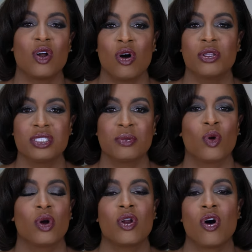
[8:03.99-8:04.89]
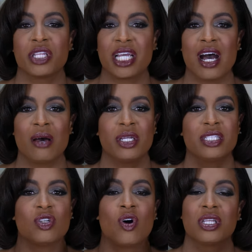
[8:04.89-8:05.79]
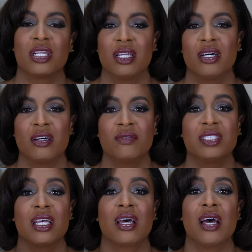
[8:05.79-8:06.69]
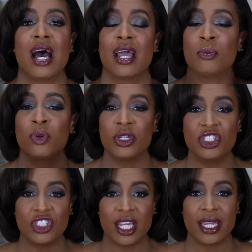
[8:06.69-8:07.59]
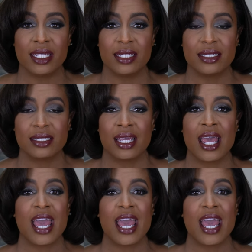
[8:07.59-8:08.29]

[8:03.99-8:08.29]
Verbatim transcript: all the support, all the comments, all the loves. I appreciate it.